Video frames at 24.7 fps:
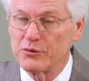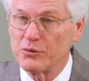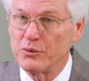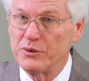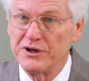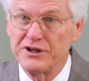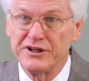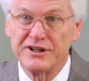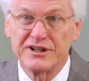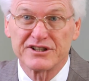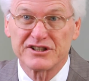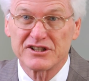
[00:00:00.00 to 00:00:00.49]

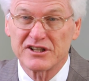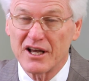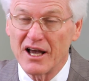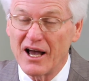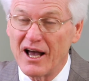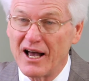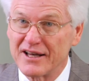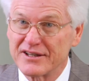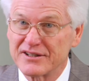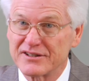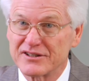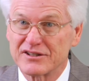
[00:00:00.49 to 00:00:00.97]
We
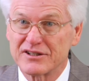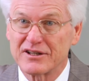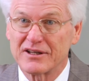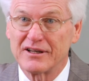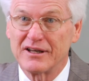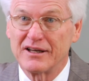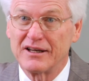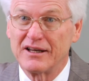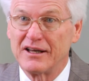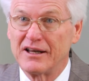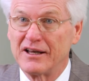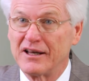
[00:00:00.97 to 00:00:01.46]
discuss
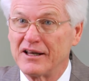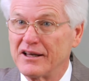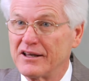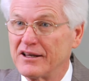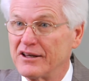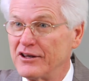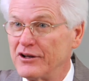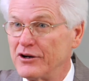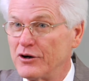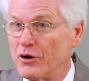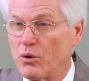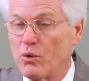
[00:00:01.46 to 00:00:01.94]

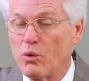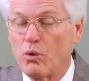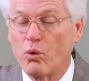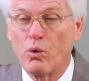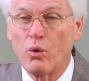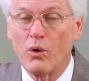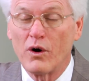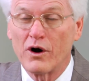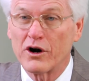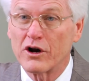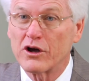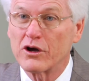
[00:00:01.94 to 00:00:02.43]

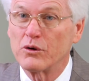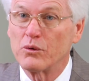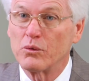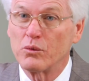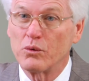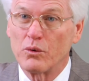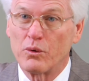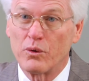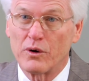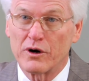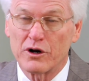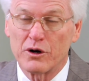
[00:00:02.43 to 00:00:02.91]
where
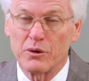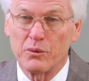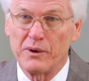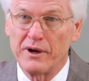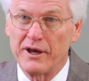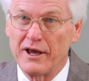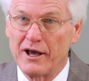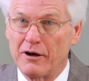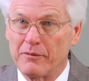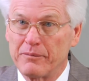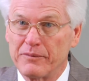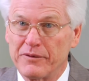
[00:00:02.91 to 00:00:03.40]
can
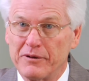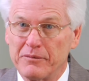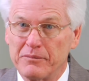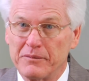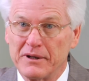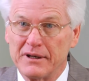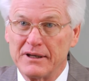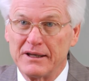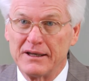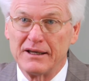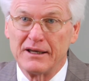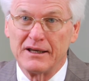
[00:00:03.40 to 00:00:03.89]
we help
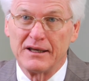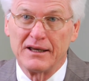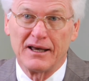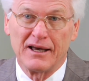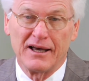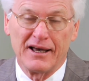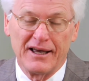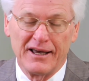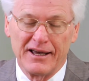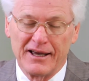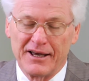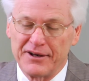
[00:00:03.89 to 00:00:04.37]
them?
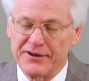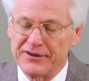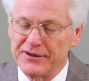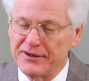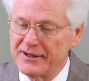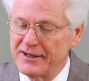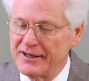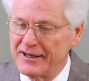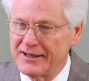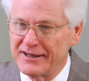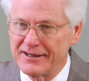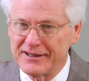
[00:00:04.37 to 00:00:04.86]
And
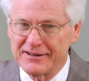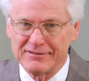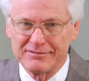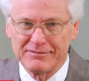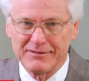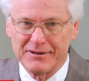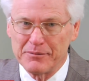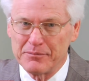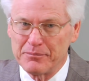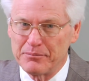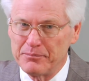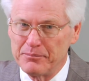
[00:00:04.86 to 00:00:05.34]

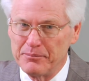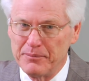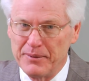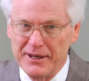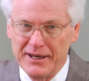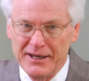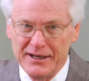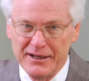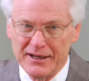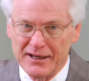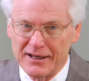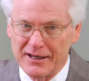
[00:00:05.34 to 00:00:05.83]

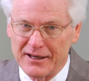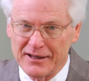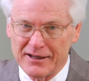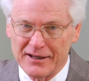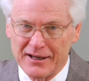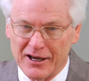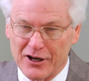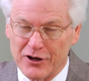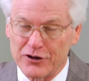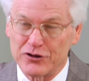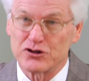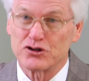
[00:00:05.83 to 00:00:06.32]
being
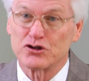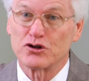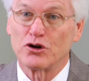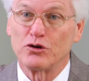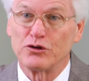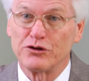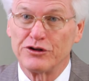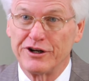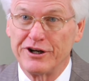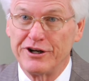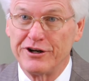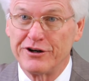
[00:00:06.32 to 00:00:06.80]
a
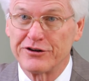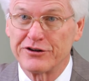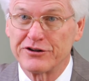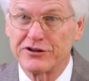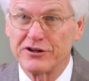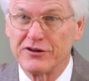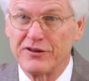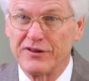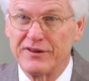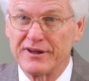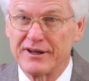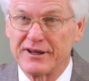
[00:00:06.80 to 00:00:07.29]
consultant here
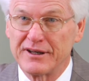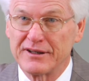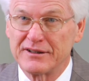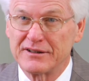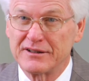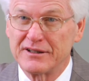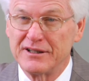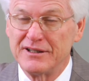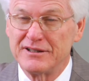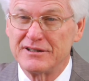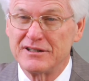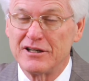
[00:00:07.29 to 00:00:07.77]
to the
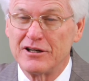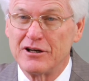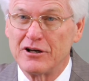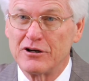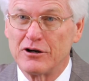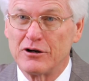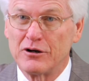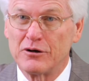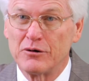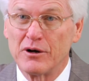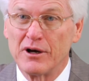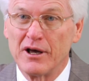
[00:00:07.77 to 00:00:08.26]

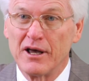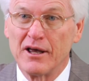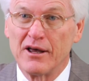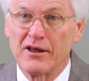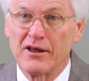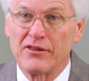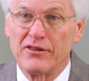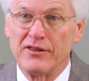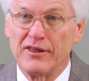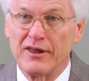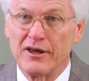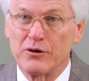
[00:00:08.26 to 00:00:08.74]
TCO,
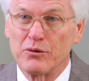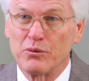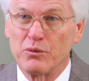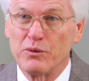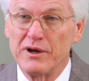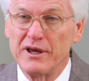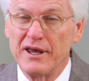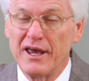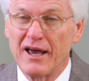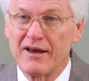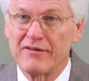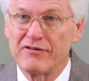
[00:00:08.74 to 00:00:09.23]
then
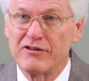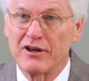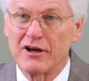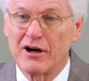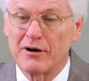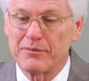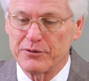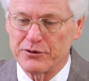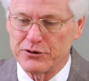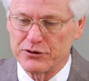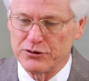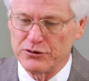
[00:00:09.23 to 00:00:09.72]
we have the
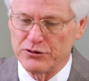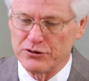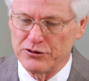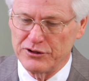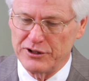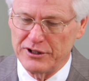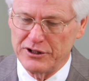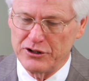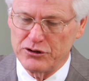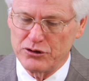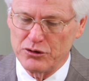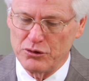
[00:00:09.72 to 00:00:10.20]

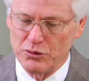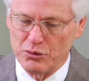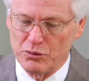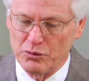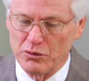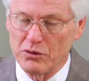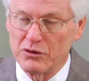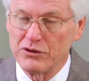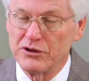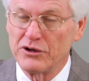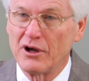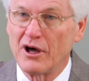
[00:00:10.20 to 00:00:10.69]
opportunity to
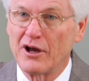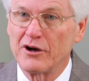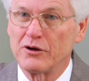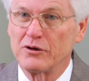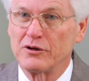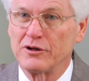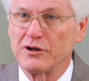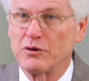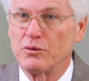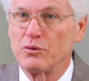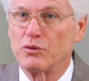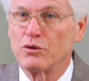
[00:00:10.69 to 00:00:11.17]
not
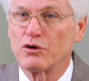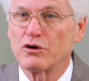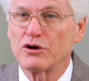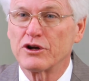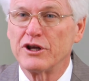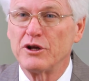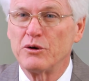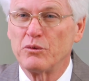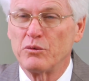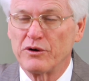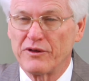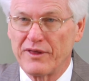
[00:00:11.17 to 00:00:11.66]
only
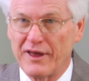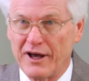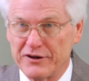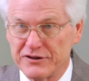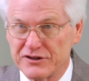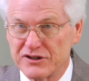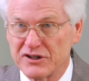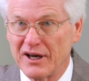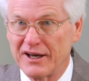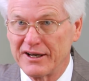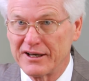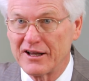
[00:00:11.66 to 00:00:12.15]
working with
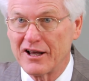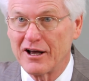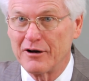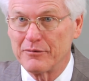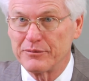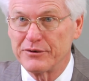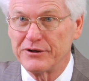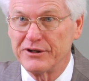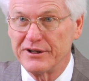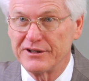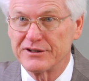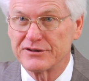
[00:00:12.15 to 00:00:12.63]
outside
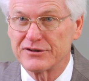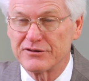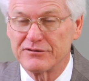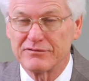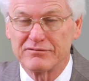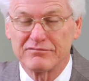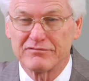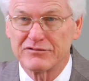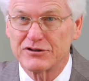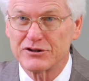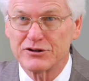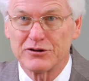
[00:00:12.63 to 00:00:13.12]
companies,
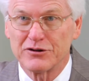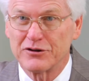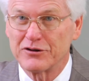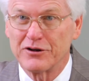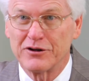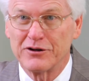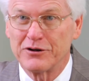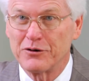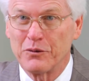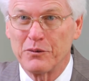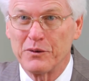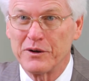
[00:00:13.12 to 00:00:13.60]
and so
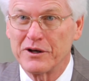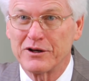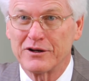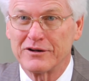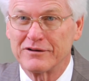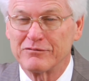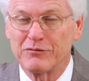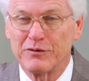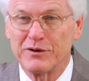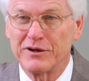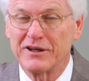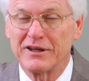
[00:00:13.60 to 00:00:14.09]
we
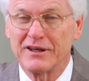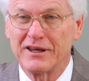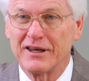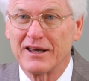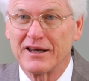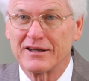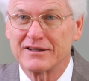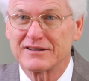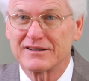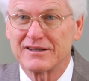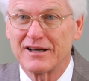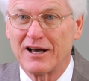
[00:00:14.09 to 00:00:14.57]
can
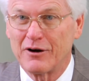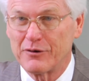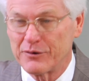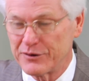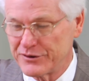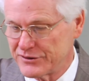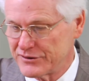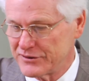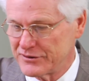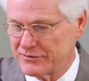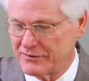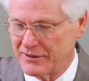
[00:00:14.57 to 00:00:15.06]
get
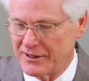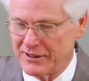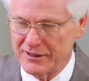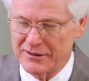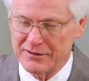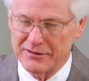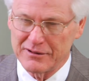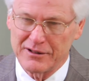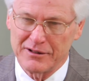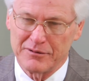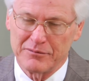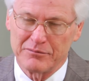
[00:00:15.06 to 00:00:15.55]
salaries
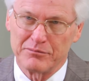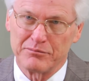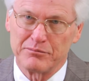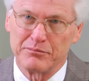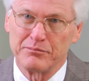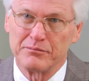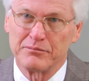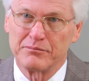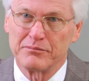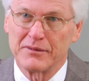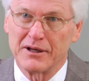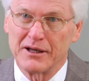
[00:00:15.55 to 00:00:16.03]
and
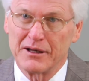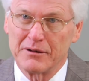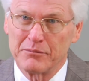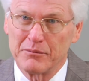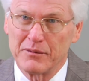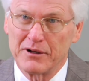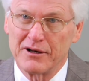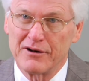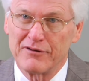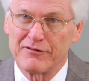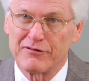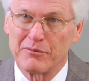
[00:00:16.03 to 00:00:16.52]

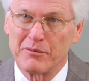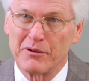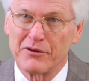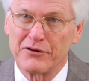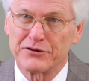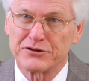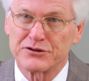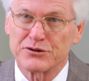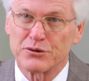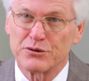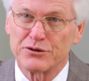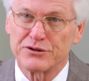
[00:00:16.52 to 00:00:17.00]
money from
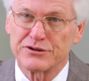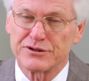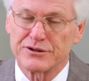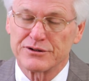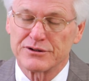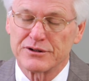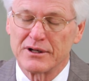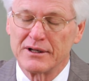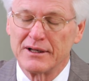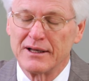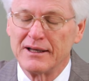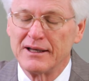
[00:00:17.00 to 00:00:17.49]
other
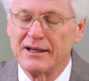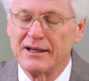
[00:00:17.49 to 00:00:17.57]
sources.